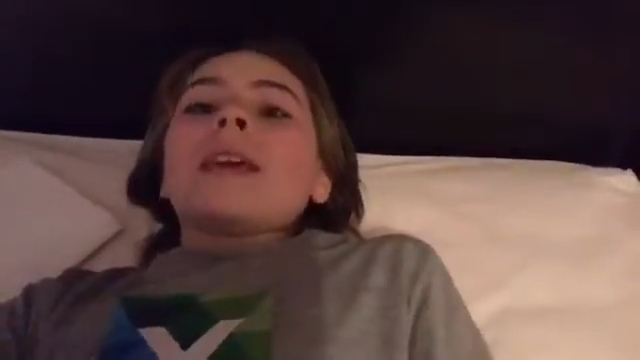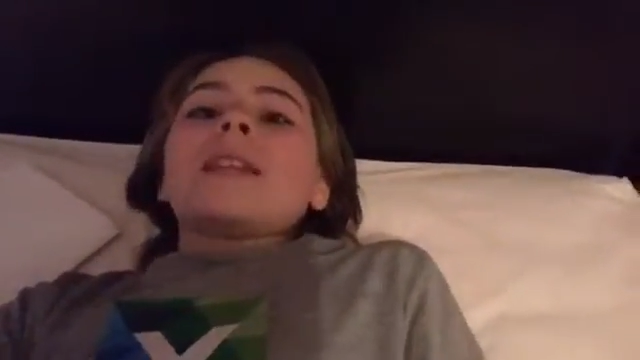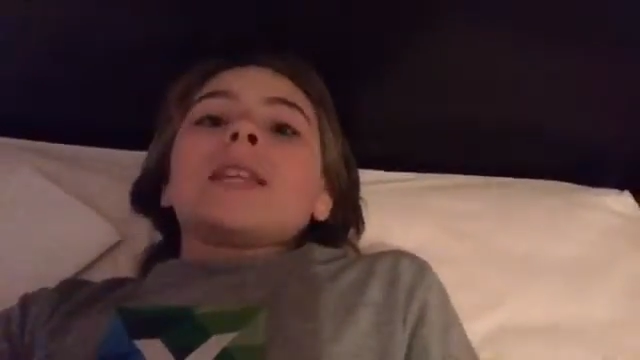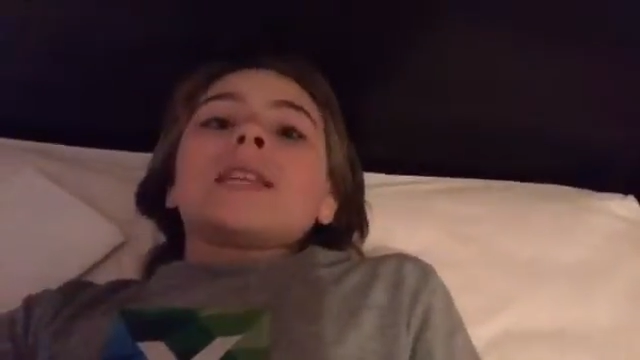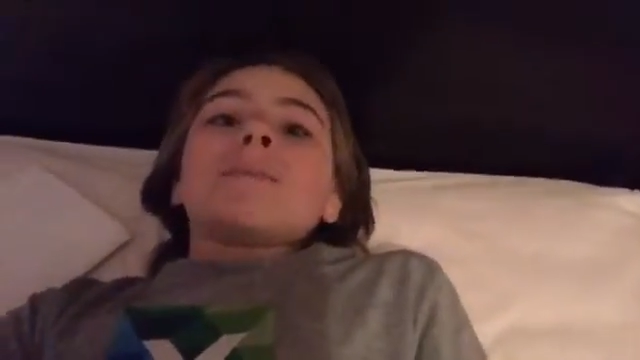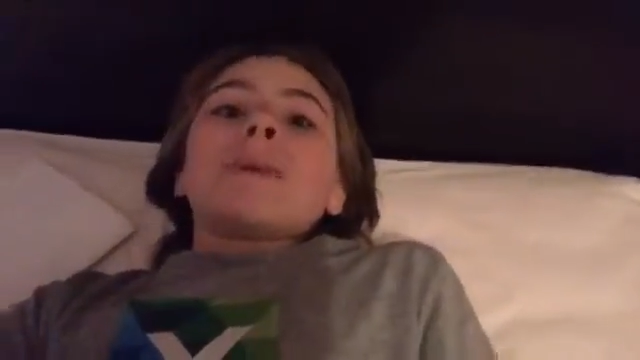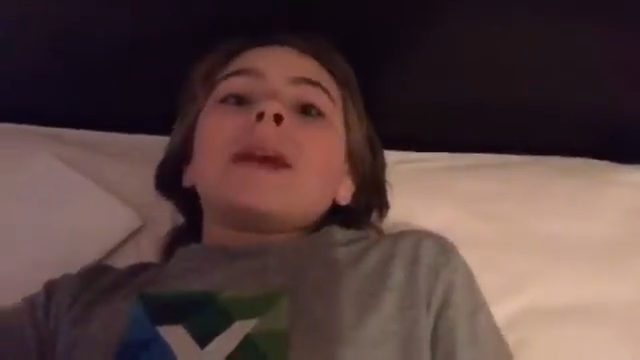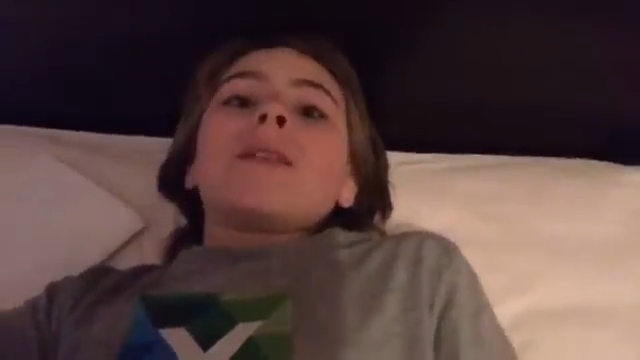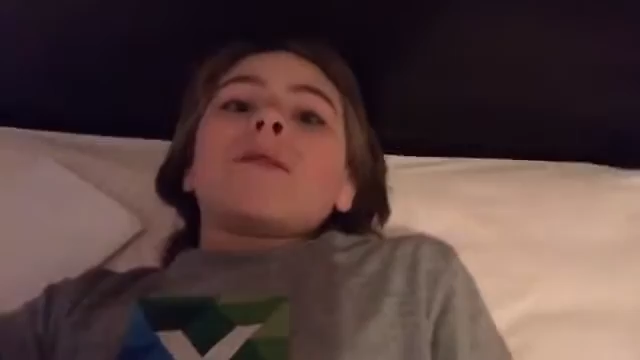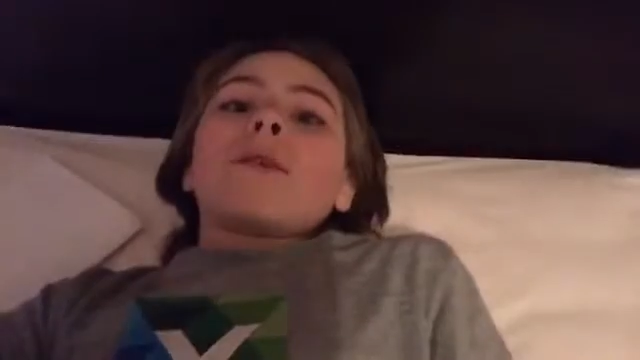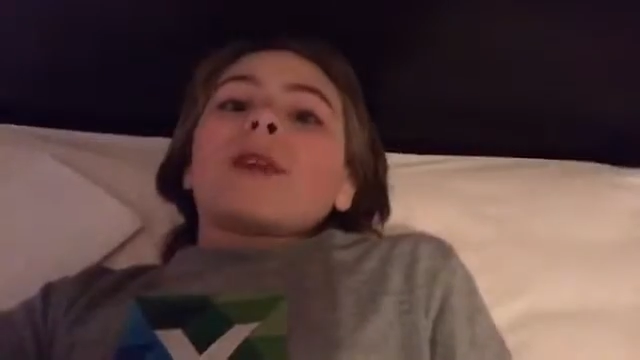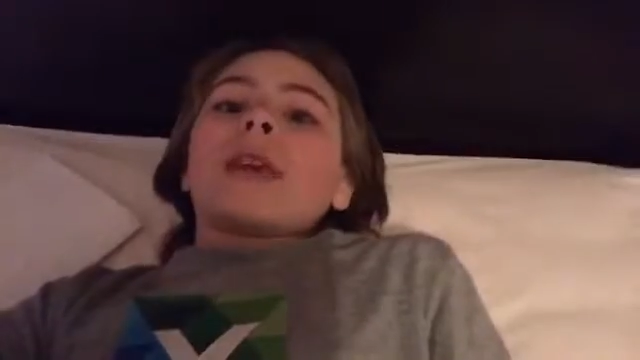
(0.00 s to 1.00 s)
and it's made
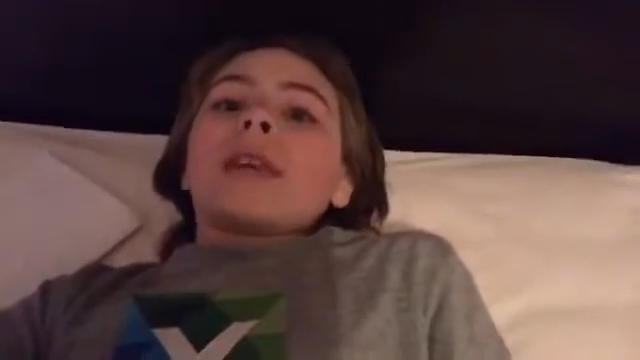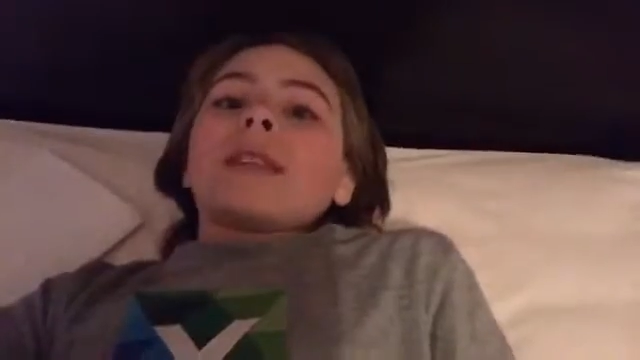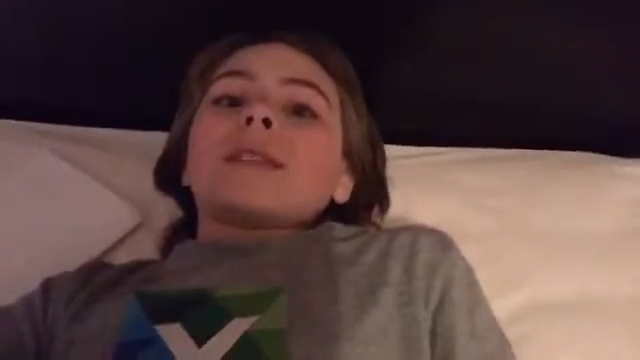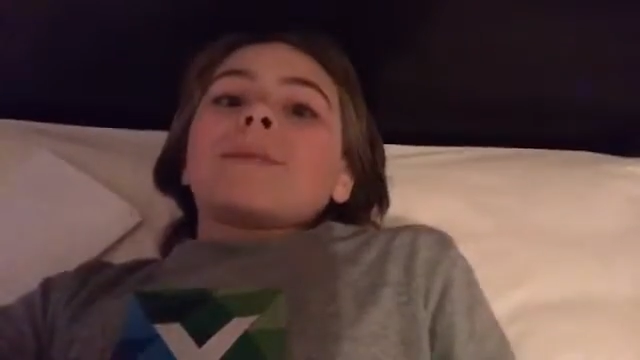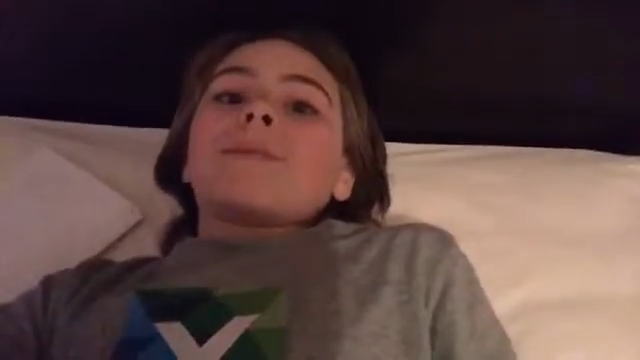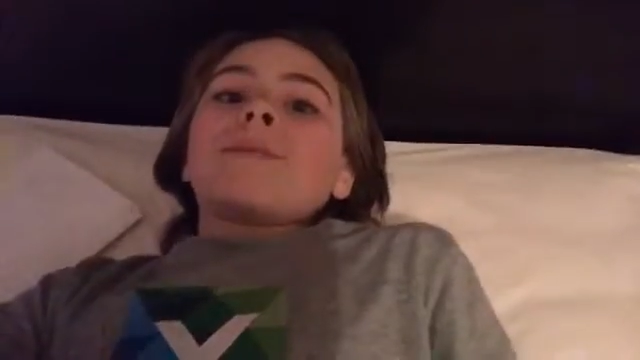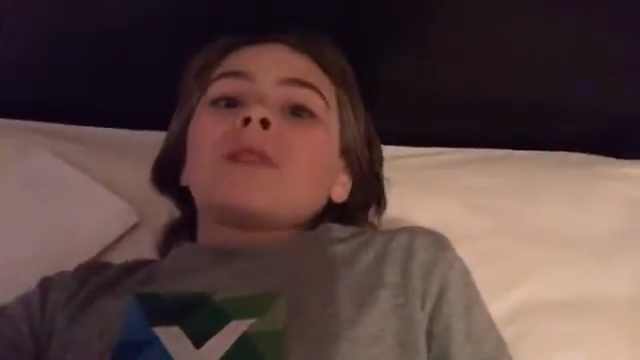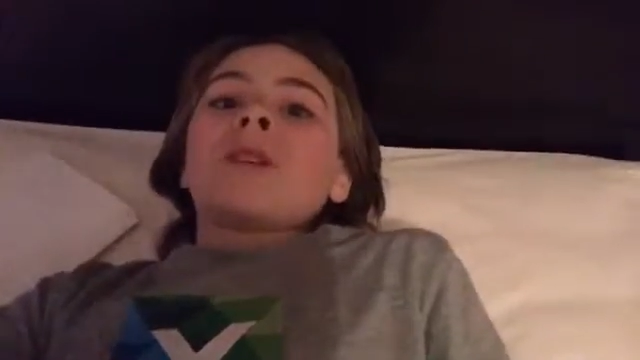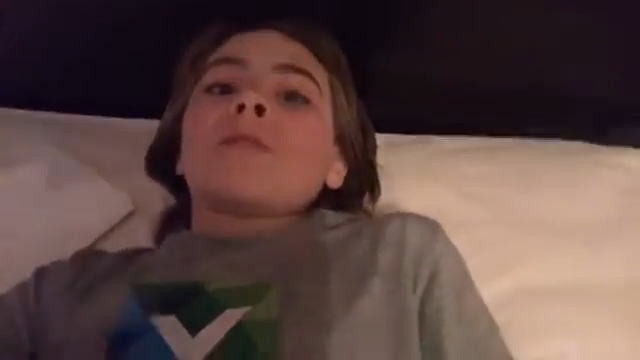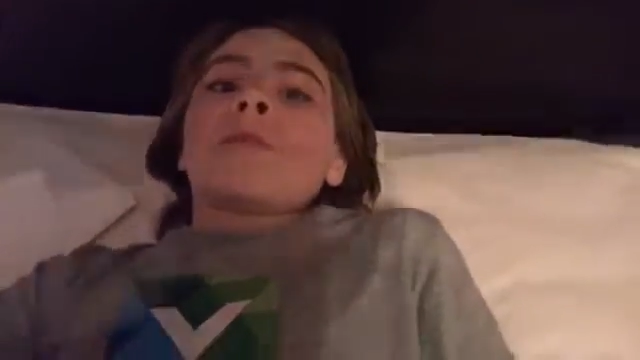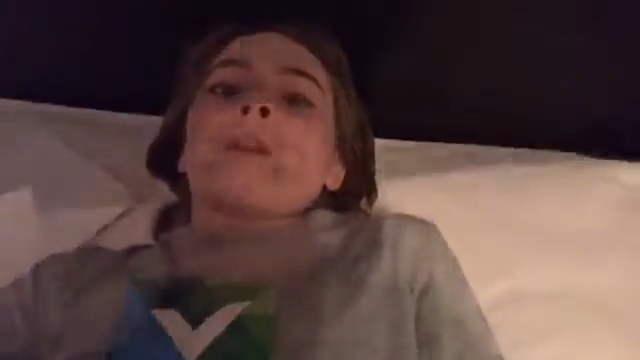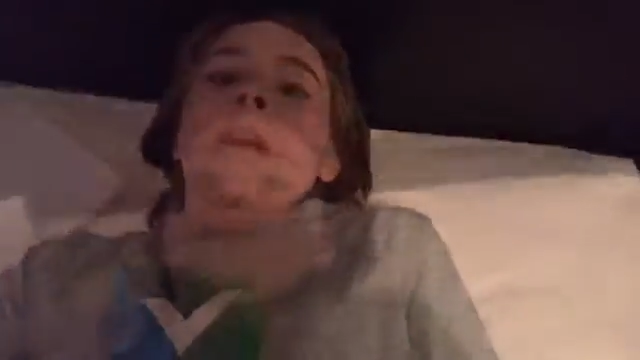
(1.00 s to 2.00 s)
for kids, not
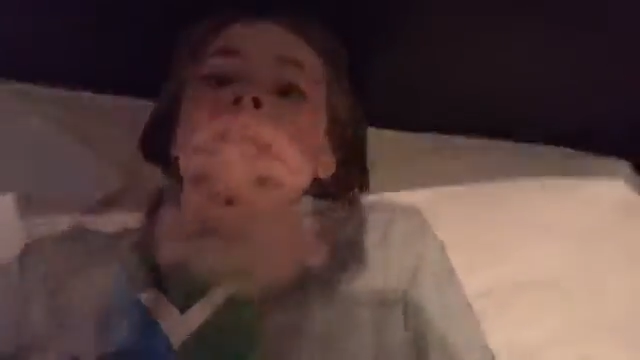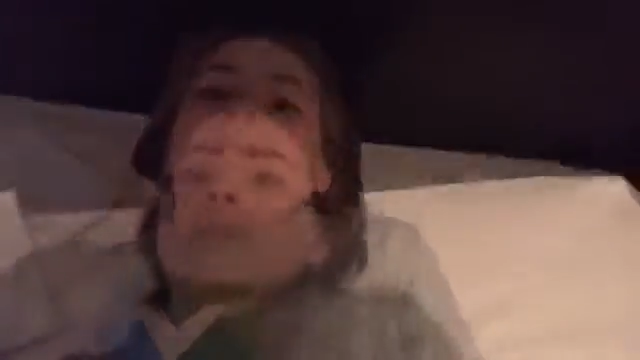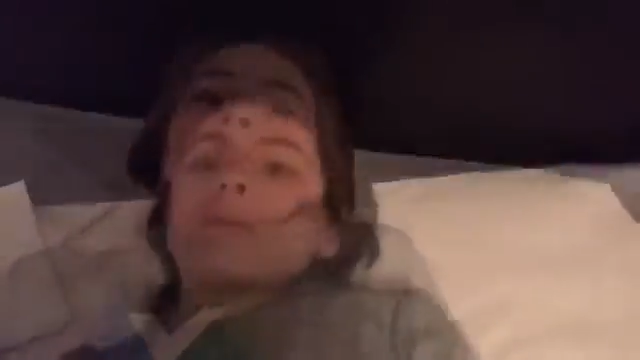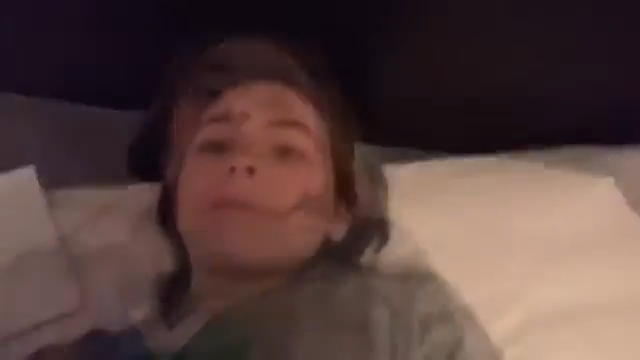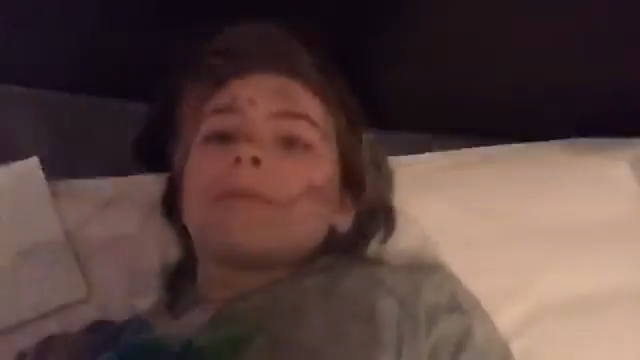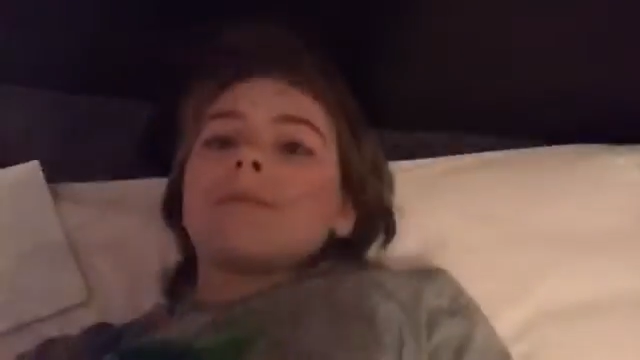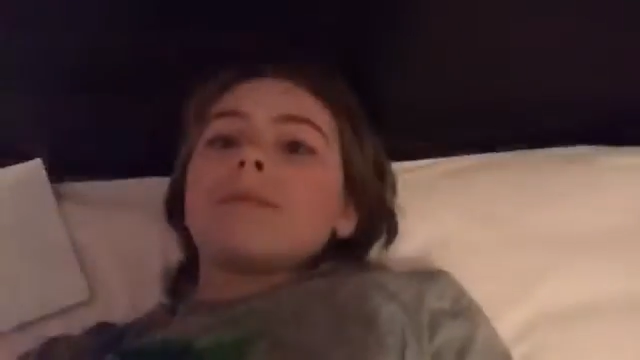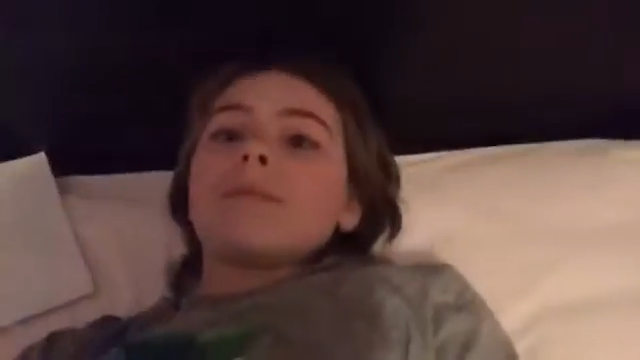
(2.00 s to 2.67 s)
for adults.